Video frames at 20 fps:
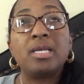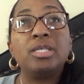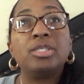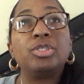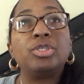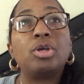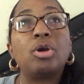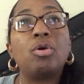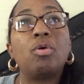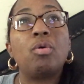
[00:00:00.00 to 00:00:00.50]

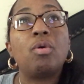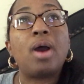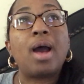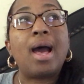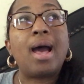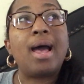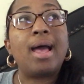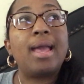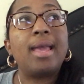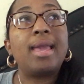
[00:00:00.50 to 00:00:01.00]
So
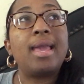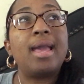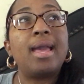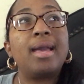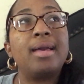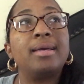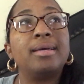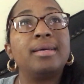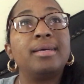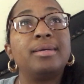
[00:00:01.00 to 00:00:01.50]
I
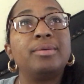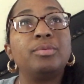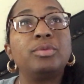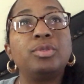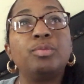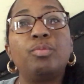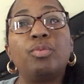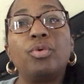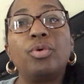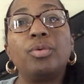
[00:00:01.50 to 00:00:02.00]

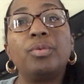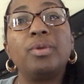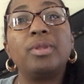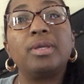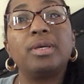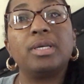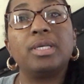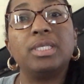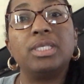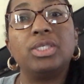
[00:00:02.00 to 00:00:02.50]
was born with
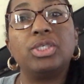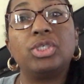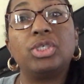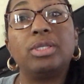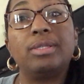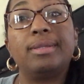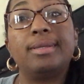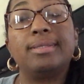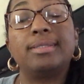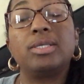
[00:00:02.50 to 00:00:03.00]
a
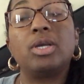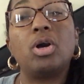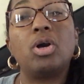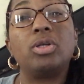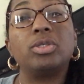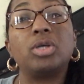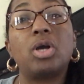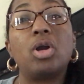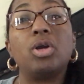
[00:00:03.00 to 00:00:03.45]
condition that's called